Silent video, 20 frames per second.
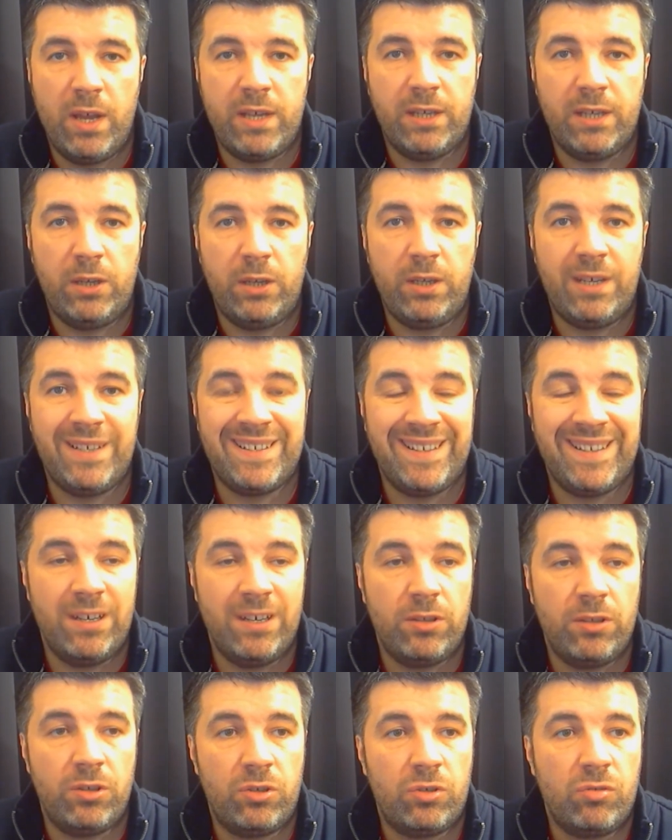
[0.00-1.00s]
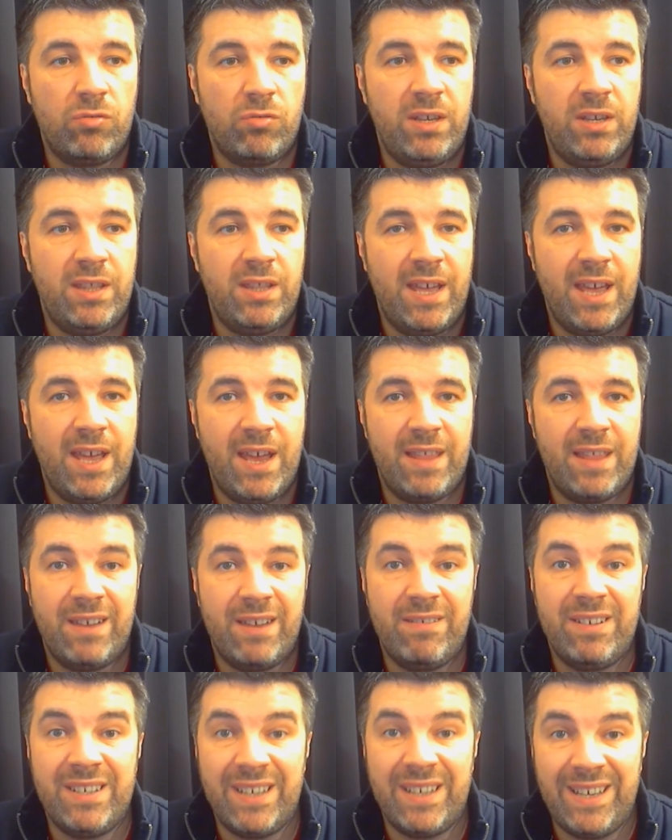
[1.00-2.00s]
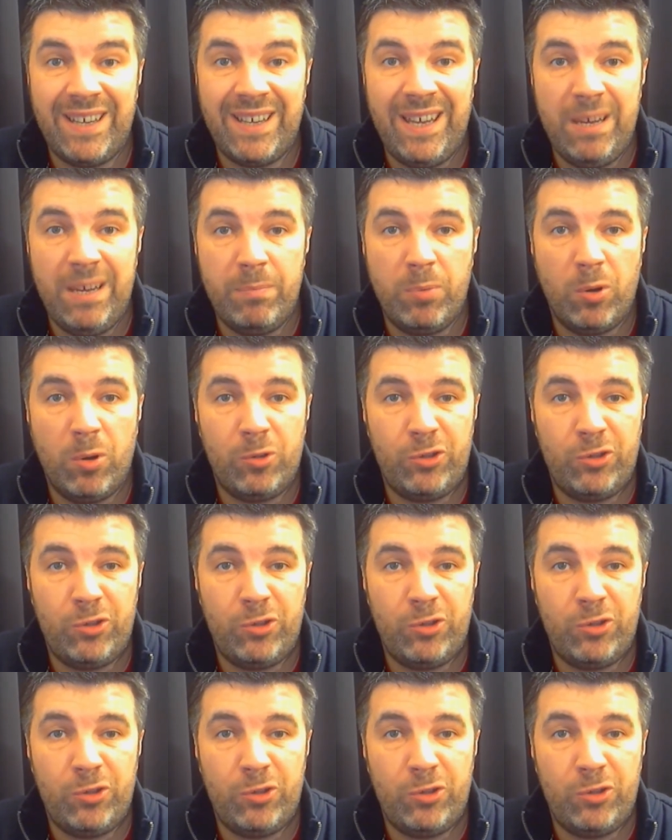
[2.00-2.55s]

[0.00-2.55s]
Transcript: Now you can see on the screen there is a keyboard